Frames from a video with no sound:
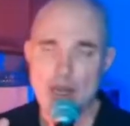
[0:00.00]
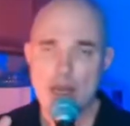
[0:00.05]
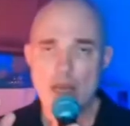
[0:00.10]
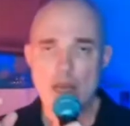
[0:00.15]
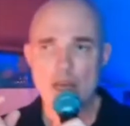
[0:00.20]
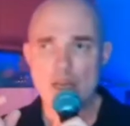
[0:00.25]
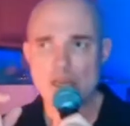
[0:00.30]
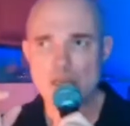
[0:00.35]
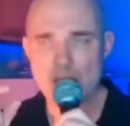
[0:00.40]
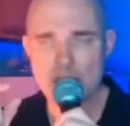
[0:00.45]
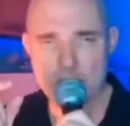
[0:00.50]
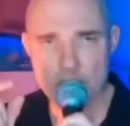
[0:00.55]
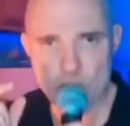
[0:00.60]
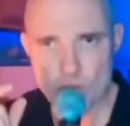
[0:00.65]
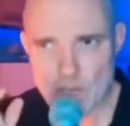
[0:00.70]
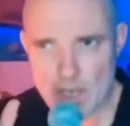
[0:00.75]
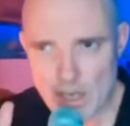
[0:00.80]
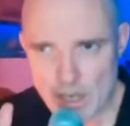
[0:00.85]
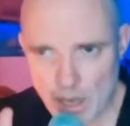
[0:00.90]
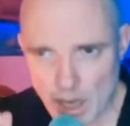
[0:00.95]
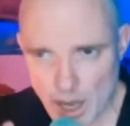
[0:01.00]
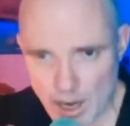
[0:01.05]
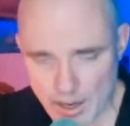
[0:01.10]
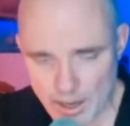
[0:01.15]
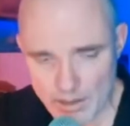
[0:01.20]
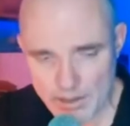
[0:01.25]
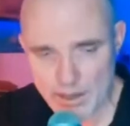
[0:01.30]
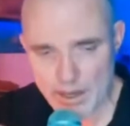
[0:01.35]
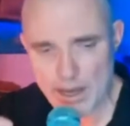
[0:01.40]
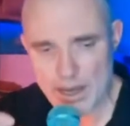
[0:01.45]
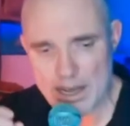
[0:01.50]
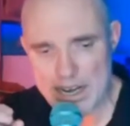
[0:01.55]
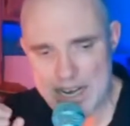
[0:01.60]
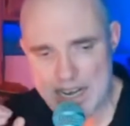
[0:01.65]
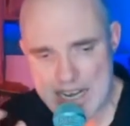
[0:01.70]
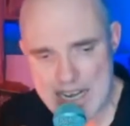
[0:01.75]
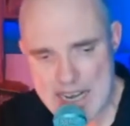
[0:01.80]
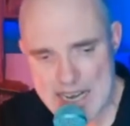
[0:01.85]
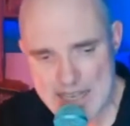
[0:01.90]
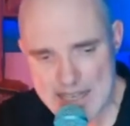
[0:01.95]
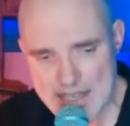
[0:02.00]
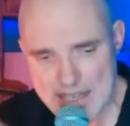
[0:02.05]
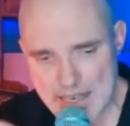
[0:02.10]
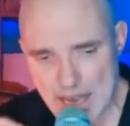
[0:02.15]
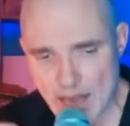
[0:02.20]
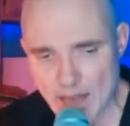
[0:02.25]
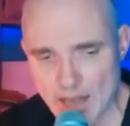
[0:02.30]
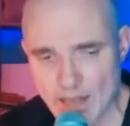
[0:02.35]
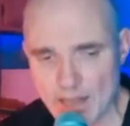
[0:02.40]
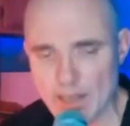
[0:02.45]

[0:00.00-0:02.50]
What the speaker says: a little trill on it. Rizza.